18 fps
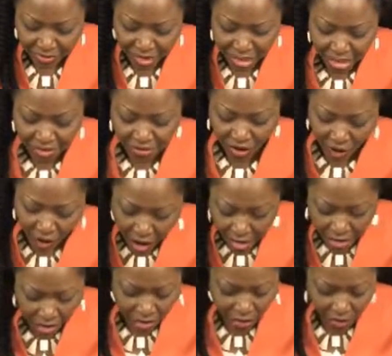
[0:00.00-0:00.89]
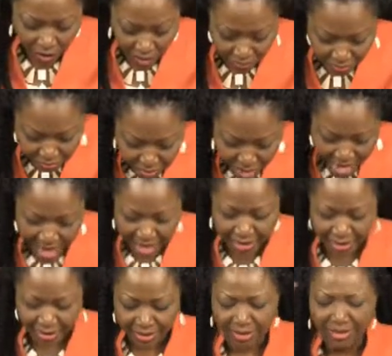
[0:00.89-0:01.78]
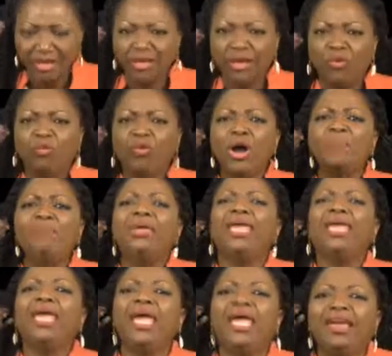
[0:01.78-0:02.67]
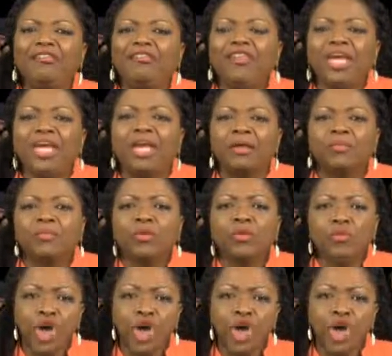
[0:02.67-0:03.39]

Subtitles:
these unlearned men were behaving,